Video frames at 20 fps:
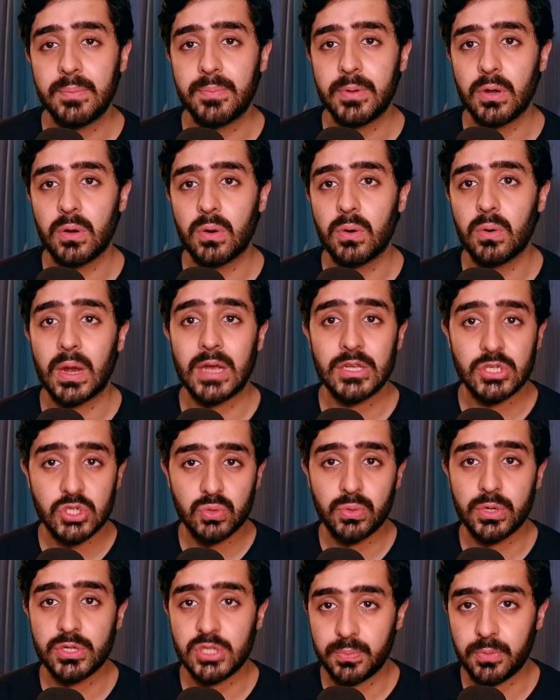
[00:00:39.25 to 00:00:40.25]
below as
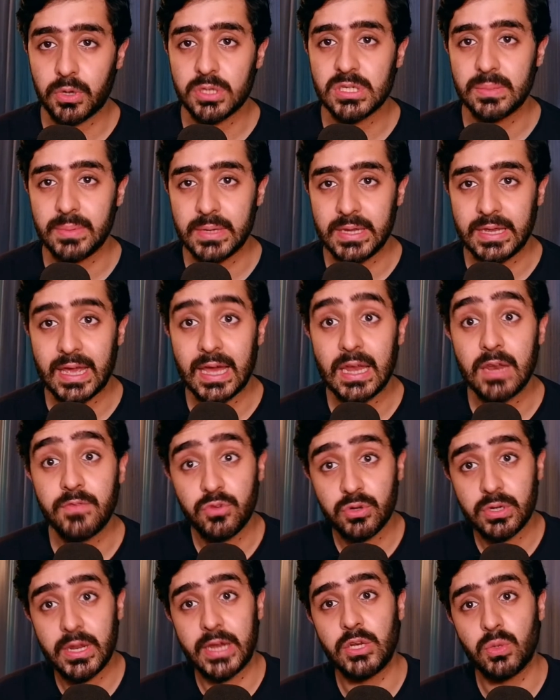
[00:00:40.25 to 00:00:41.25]
soon as you possibly can if
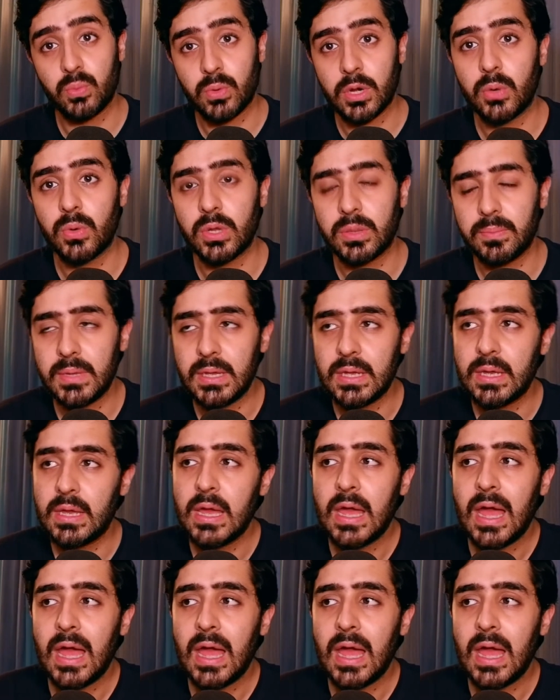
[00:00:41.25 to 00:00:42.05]
you'd like to work with me.